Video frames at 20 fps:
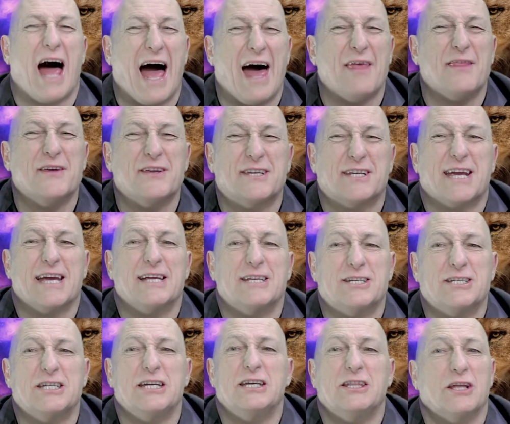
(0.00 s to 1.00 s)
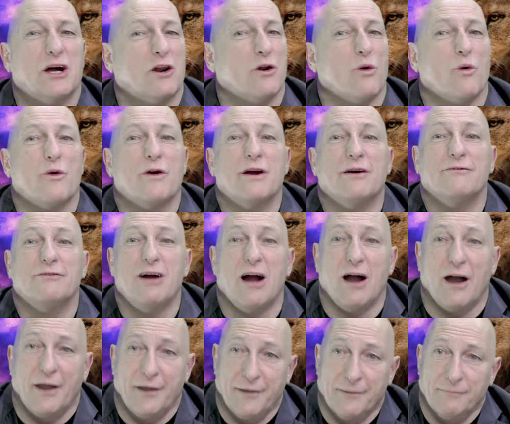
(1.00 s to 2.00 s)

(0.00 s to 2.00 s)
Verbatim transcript: others can see the glory of God.